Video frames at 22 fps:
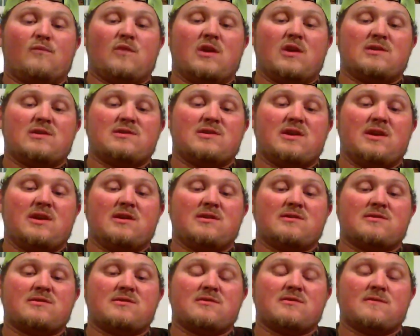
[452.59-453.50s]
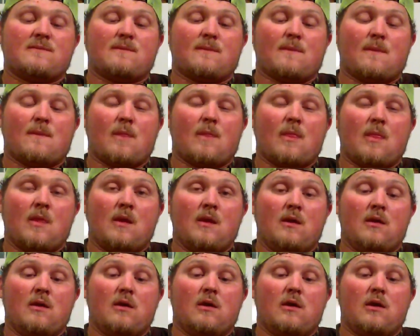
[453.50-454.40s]
This is
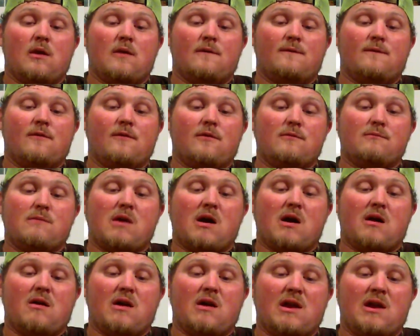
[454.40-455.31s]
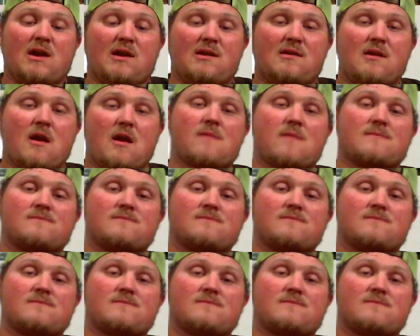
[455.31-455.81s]
a football head